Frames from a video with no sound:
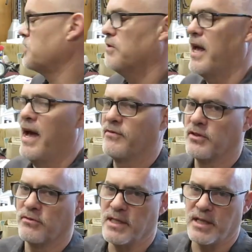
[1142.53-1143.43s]
2.5
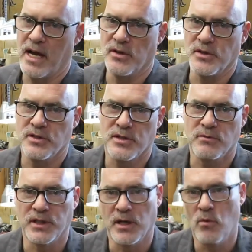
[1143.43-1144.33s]
to 3/1000ths is
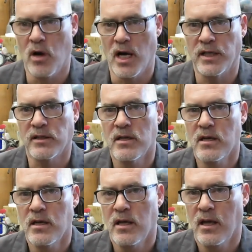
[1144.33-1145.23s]
what they want,
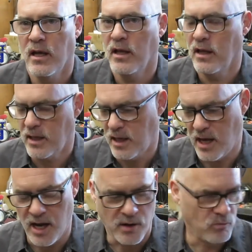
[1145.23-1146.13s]

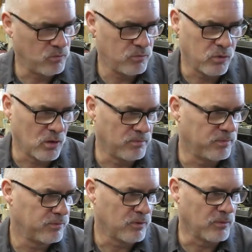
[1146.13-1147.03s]
and we're
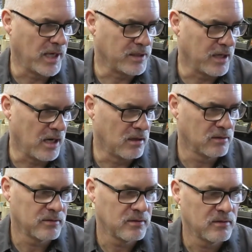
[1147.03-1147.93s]
right there,
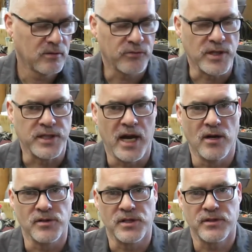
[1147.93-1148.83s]

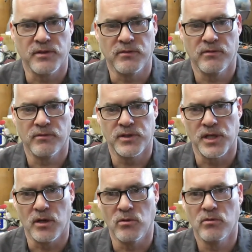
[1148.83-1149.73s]
3/1000ths.
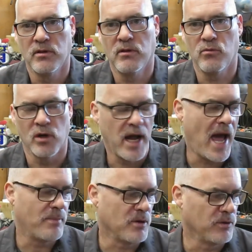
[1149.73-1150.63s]
So we're
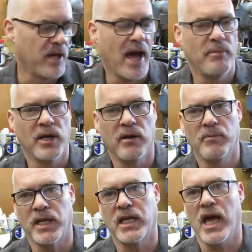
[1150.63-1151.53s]
happy with that.
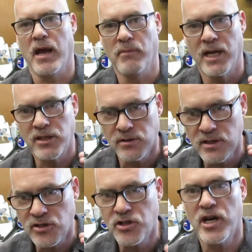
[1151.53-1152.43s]
But again, make sure
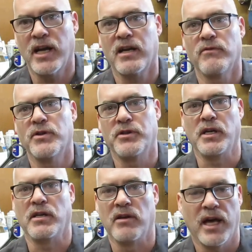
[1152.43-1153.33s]
you check
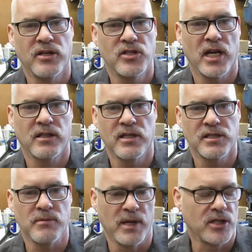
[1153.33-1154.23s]
everything. You got to check
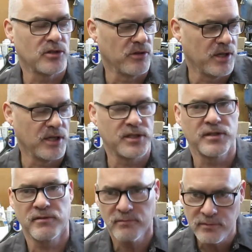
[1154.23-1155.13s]
this and make sure that
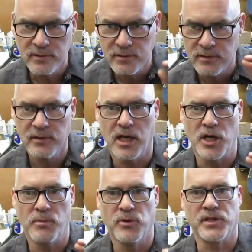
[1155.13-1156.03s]
it's
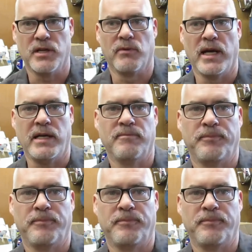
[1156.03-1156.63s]
100% right.